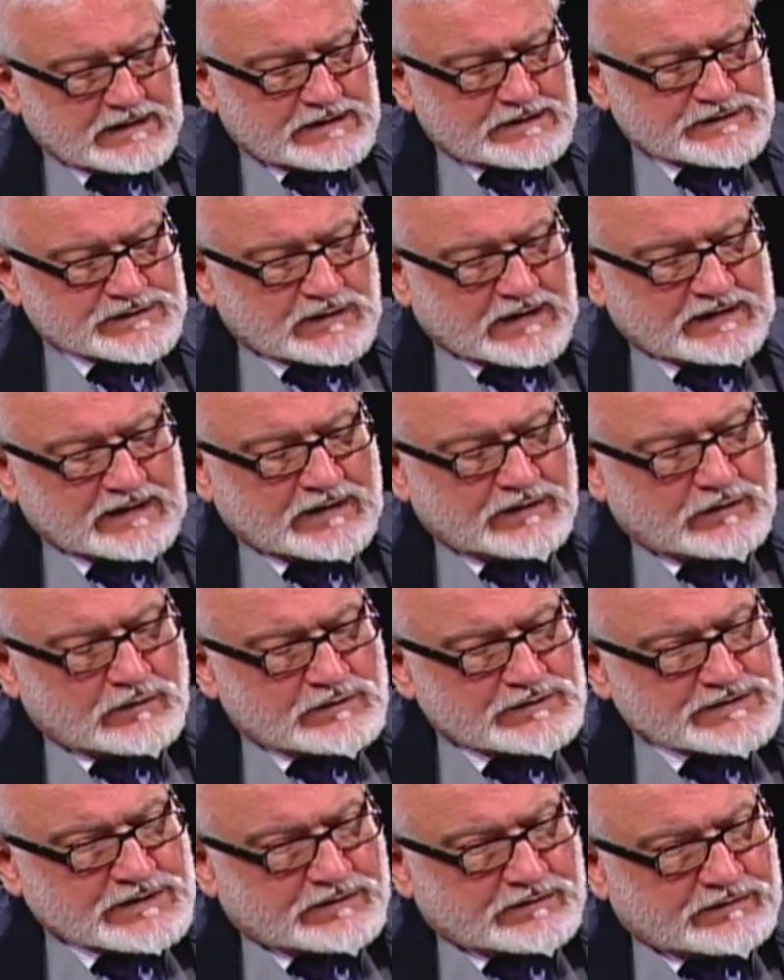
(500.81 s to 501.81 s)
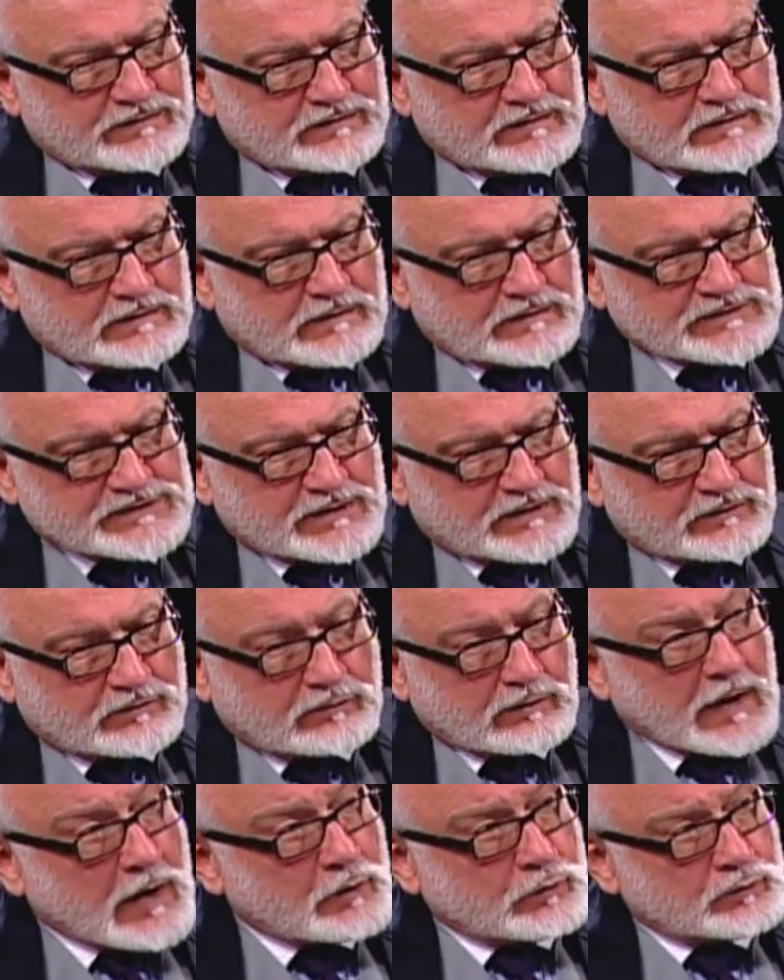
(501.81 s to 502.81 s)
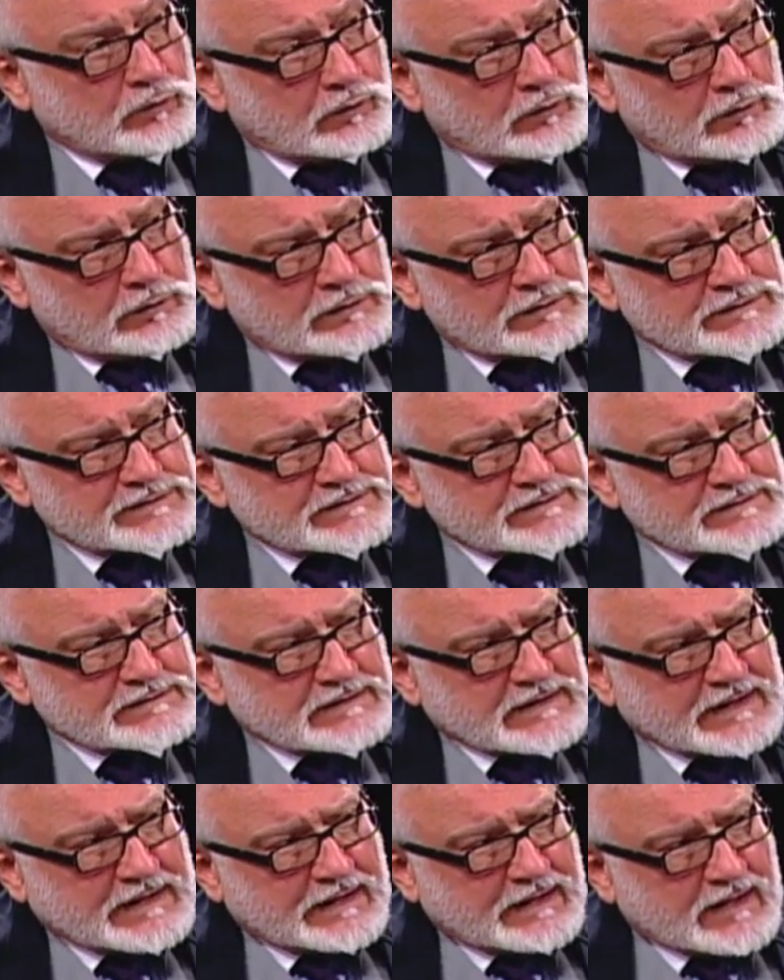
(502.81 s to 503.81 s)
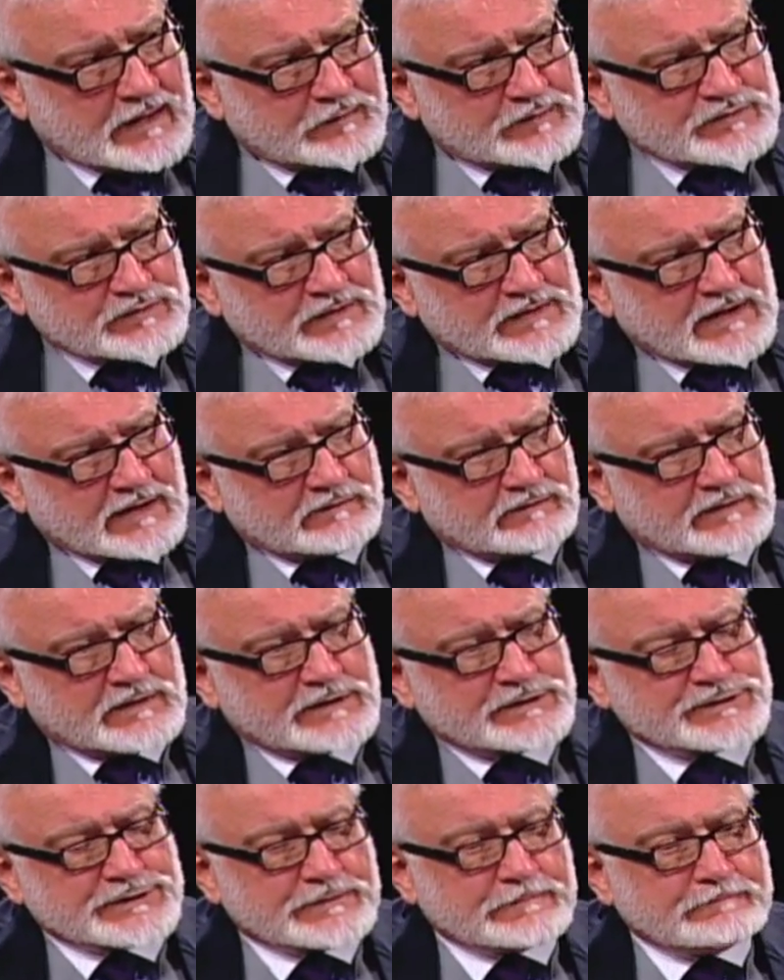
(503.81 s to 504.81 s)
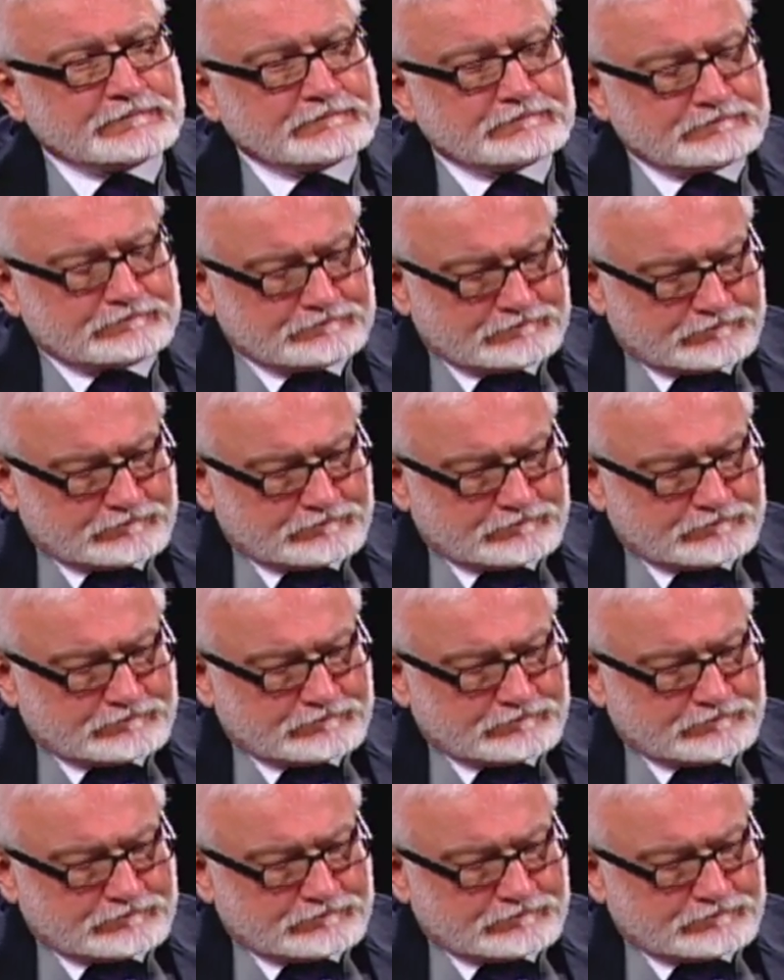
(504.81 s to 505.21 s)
So I think those are sort of ground rules leading up to a definition.